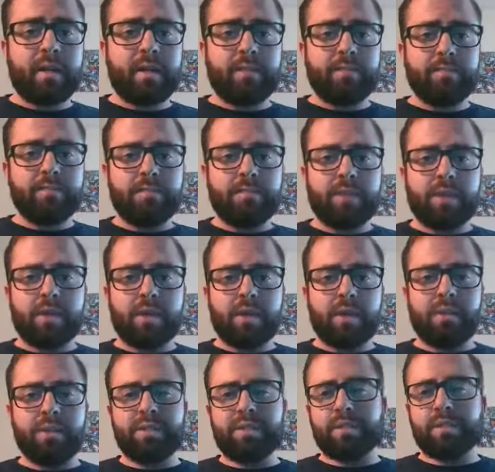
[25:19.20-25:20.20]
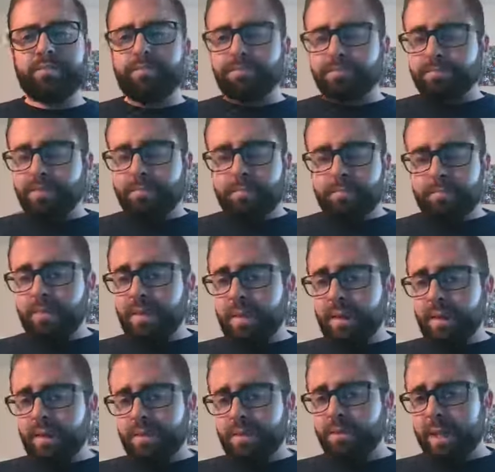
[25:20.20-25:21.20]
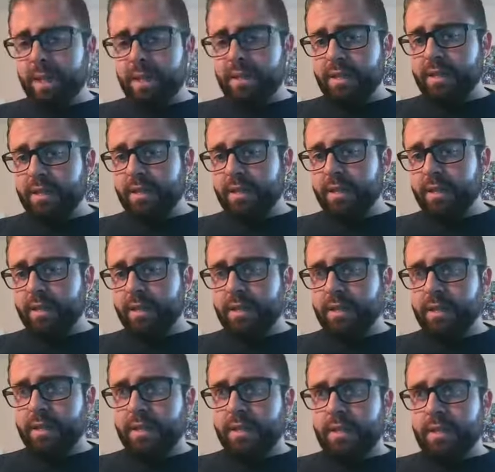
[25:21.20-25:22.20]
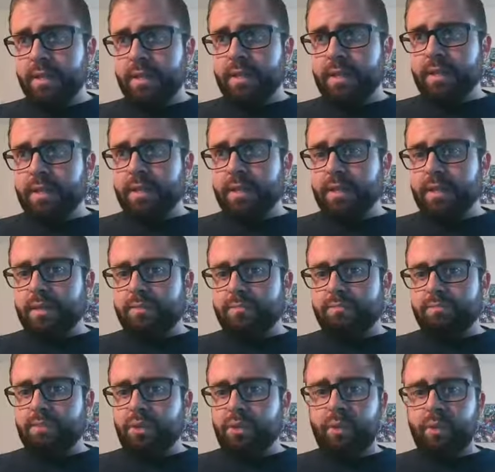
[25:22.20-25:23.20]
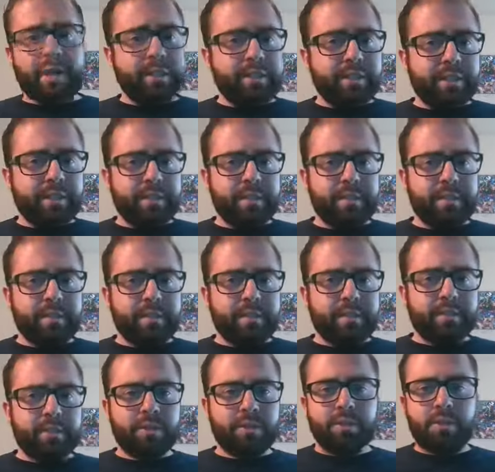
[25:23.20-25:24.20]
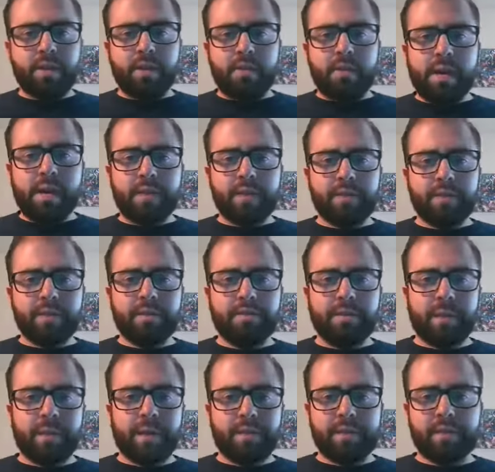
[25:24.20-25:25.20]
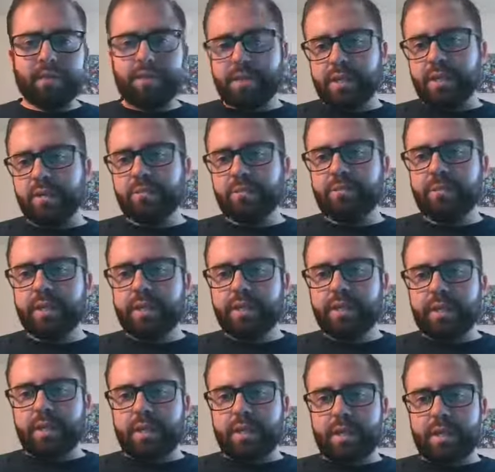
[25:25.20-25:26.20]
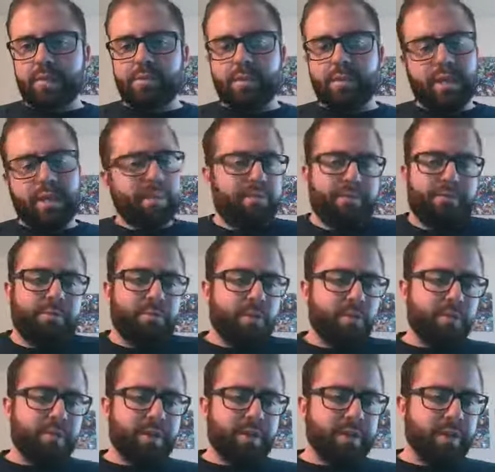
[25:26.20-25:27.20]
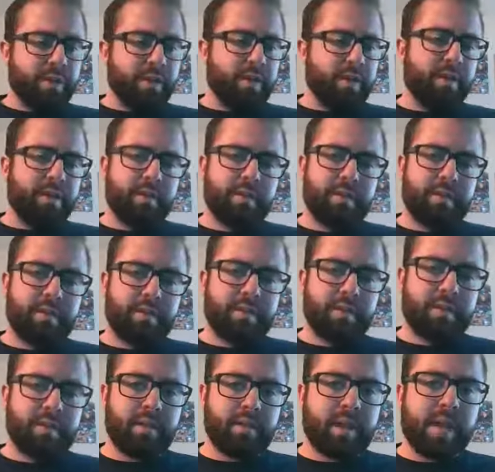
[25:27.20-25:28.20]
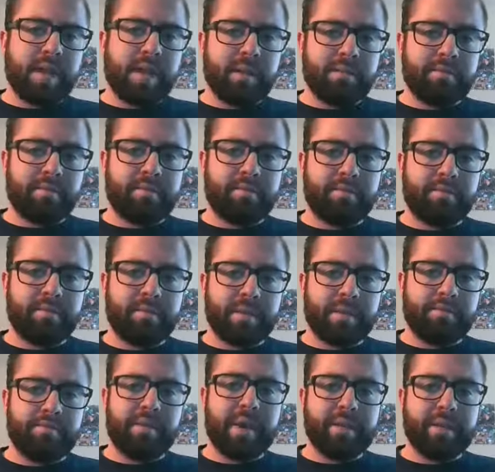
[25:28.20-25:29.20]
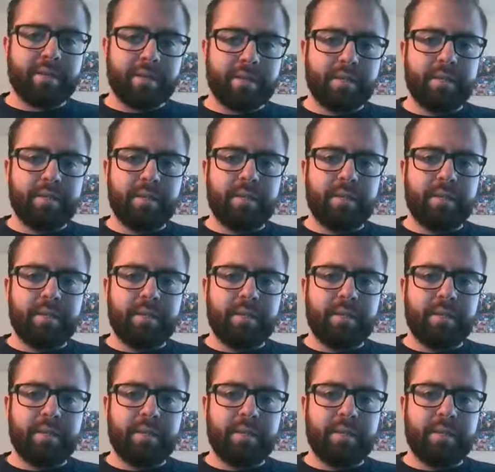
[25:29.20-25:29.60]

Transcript: Um, so I wasn't doing anything uh, crazy studio wise, but I, I did them. Uh, but I prefer the the live event